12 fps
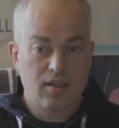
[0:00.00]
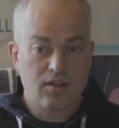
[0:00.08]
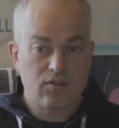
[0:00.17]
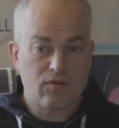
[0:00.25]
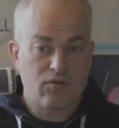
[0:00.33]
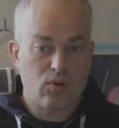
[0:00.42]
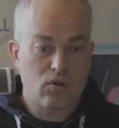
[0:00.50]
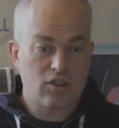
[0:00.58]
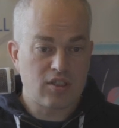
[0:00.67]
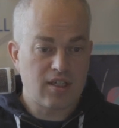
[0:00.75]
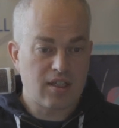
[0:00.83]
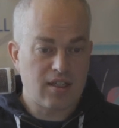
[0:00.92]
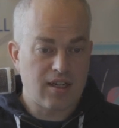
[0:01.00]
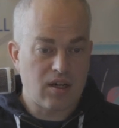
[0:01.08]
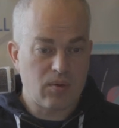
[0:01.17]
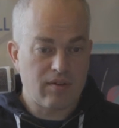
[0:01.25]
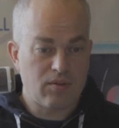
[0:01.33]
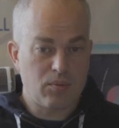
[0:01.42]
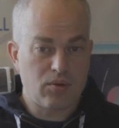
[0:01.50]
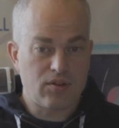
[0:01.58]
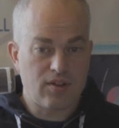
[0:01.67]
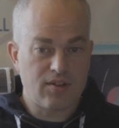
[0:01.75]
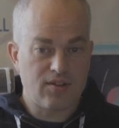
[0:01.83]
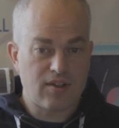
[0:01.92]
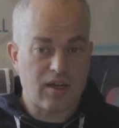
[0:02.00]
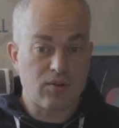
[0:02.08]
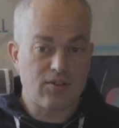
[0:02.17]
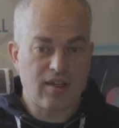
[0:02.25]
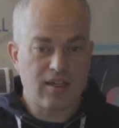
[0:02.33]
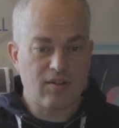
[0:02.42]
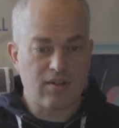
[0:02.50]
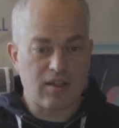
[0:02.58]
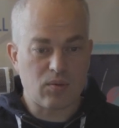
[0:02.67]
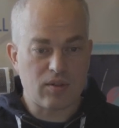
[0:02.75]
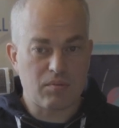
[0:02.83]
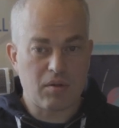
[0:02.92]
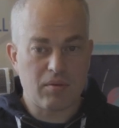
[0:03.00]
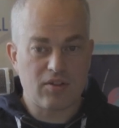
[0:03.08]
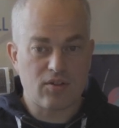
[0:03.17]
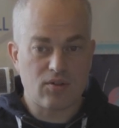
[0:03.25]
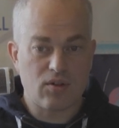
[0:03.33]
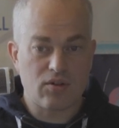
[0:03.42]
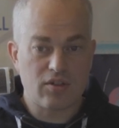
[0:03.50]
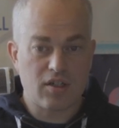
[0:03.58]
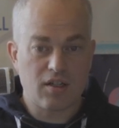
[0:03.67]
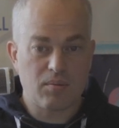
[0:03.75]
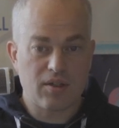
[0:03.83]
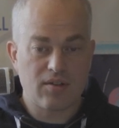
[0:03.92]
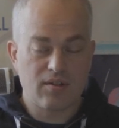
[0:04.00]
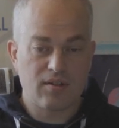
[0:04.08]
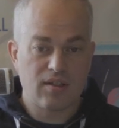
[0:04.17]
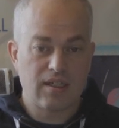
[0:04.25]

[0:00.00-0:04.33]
So unfortunately now we have to put this outside of that, which maybe is not so logical, but